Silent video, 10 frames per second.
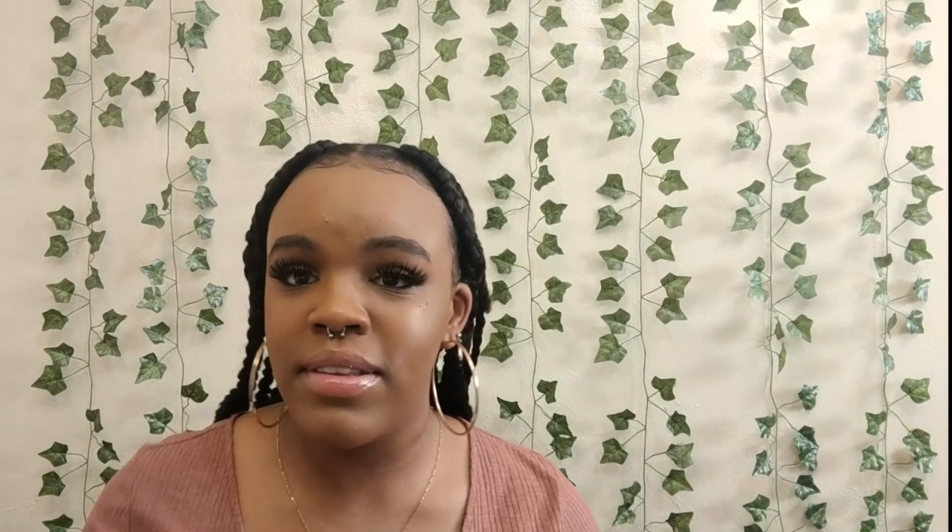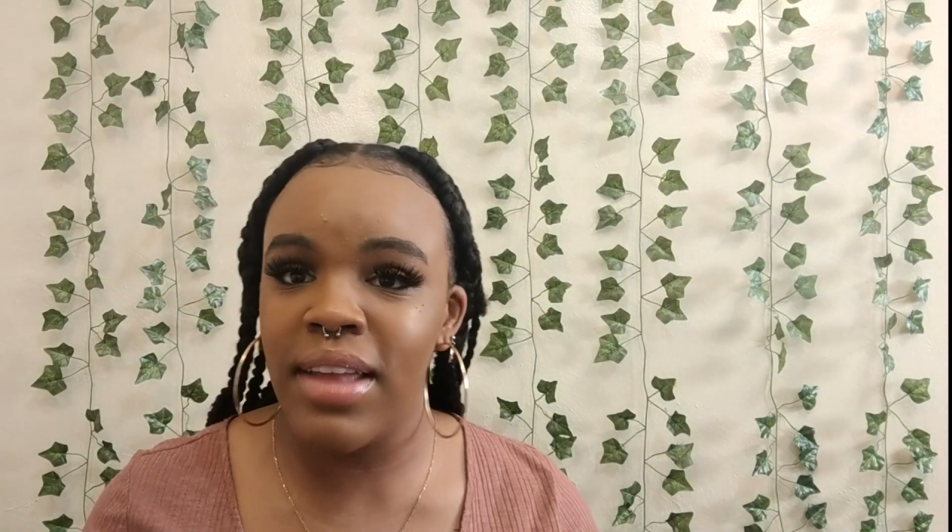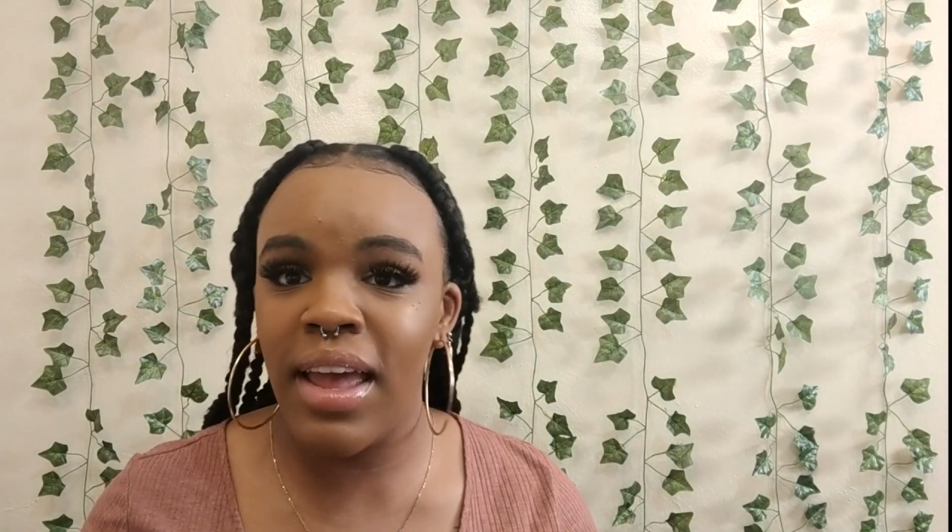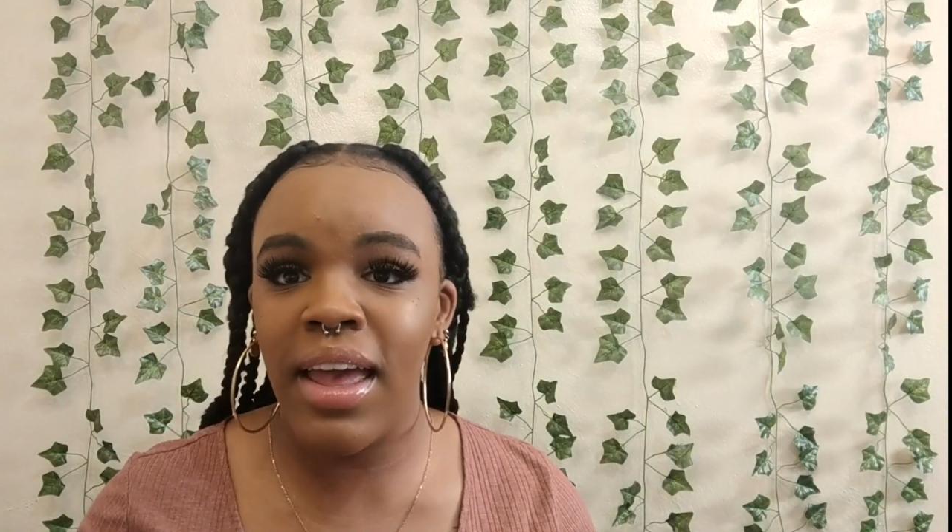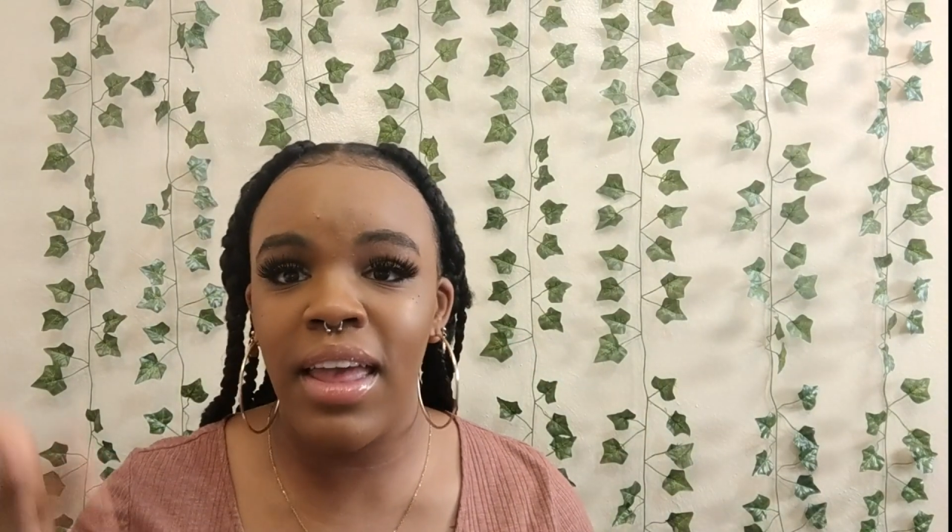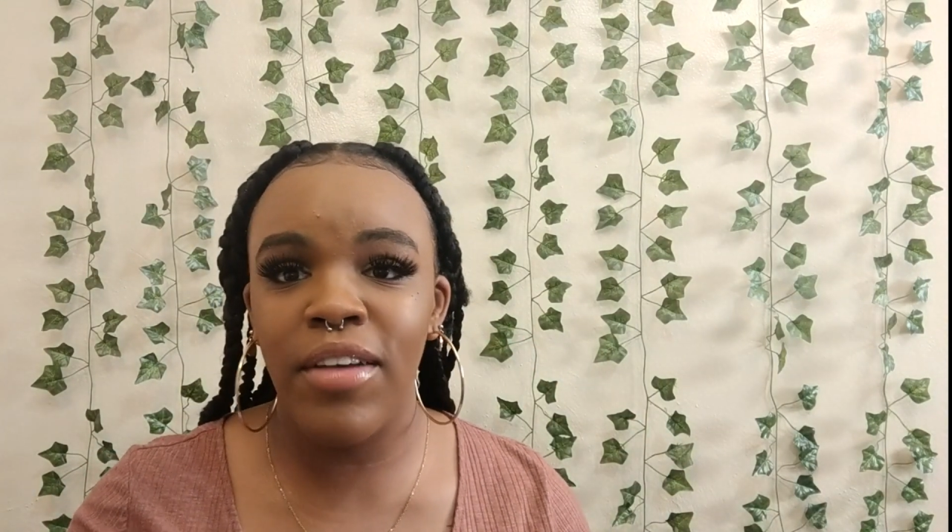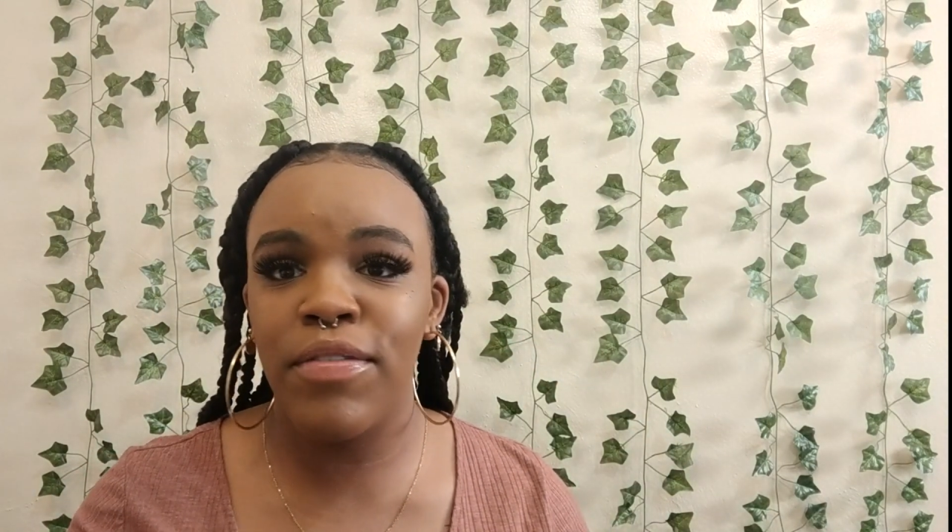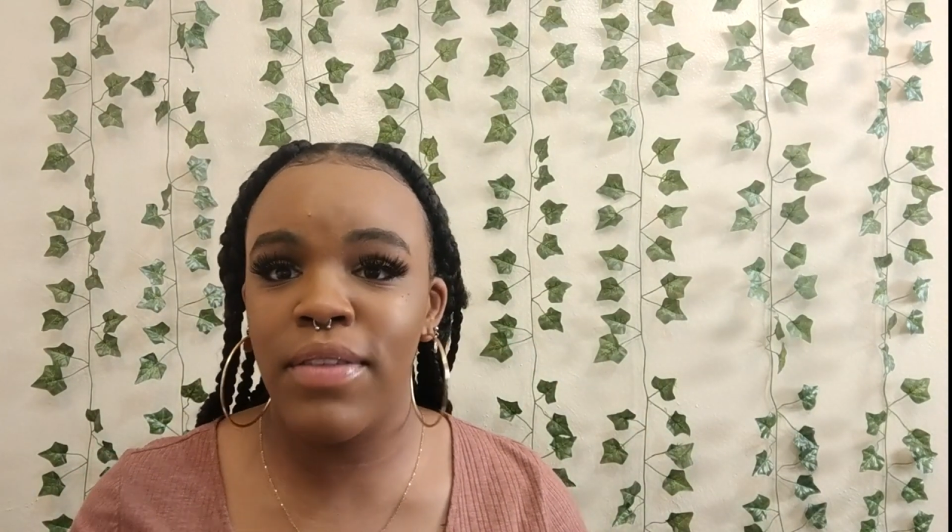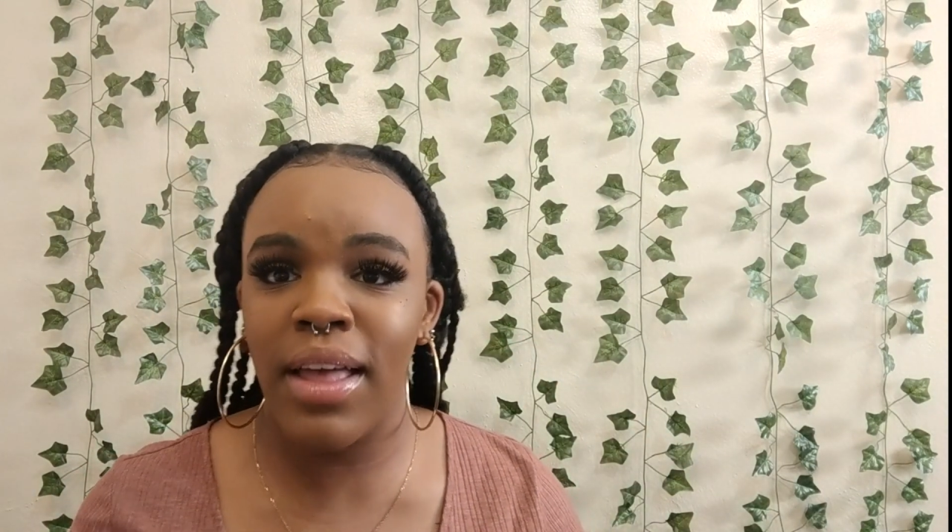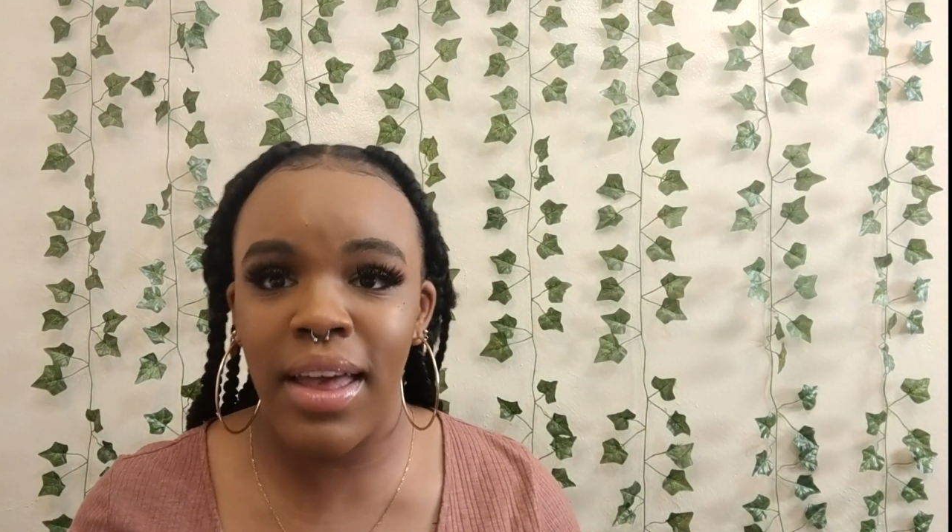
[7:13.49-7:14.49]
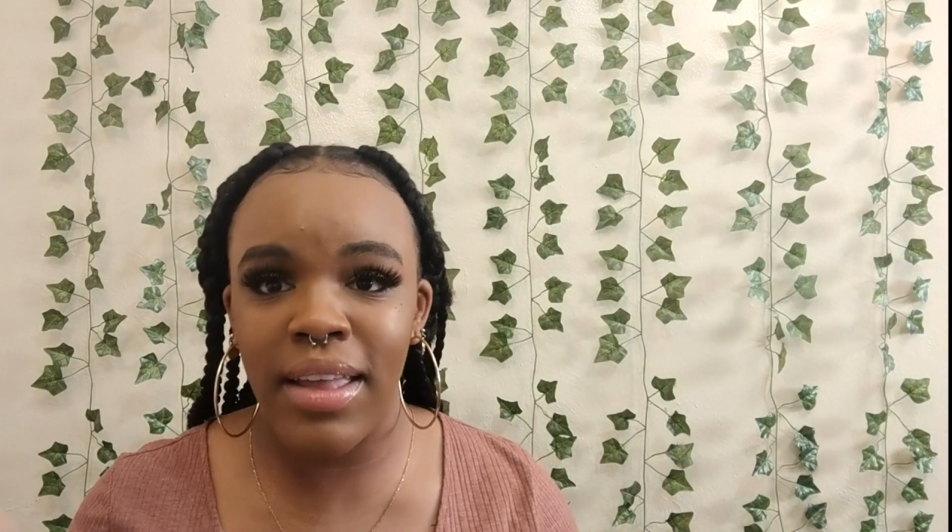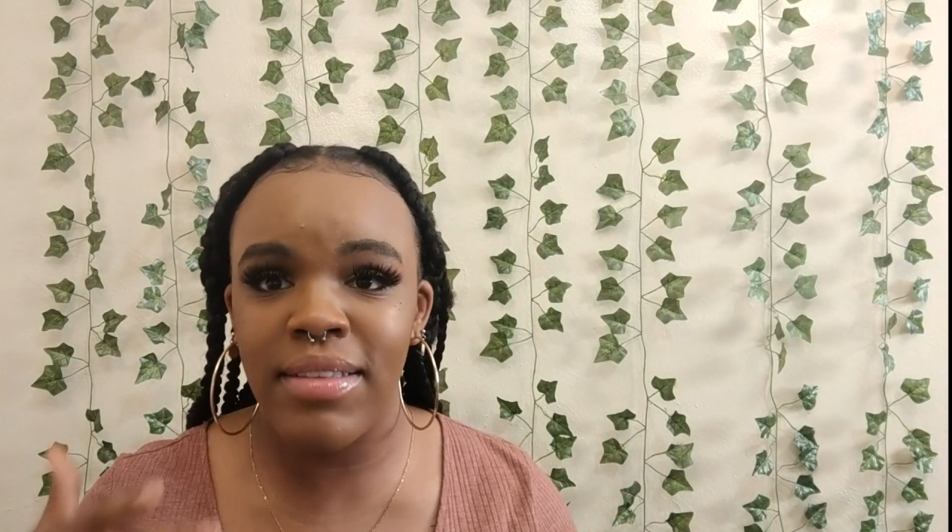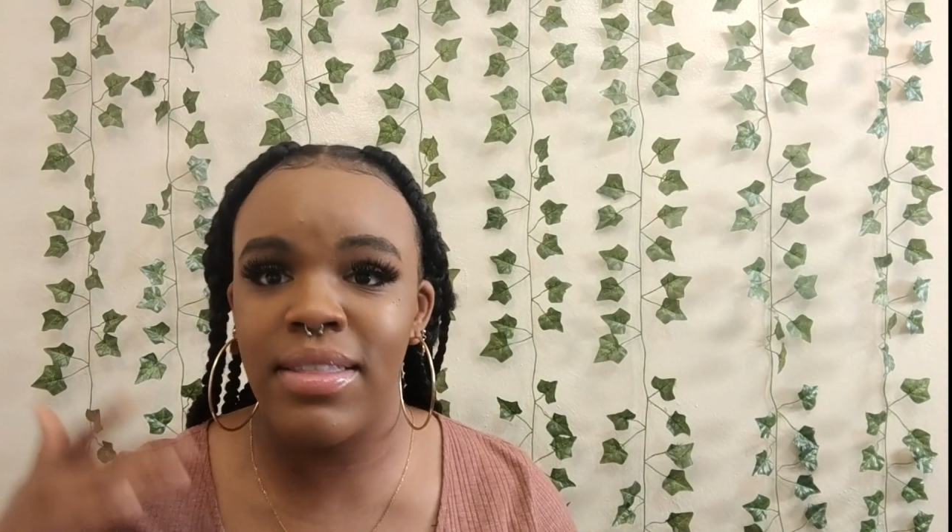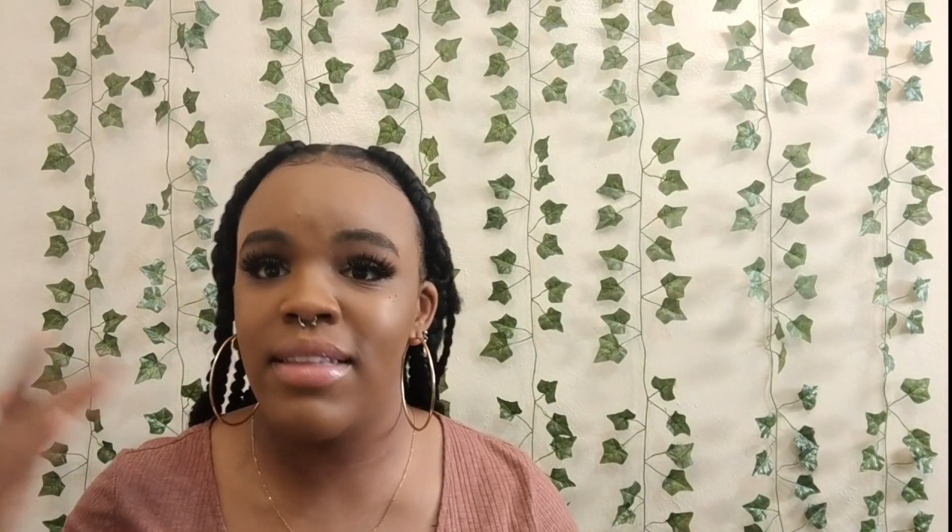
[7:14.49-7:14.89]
stay, your flights,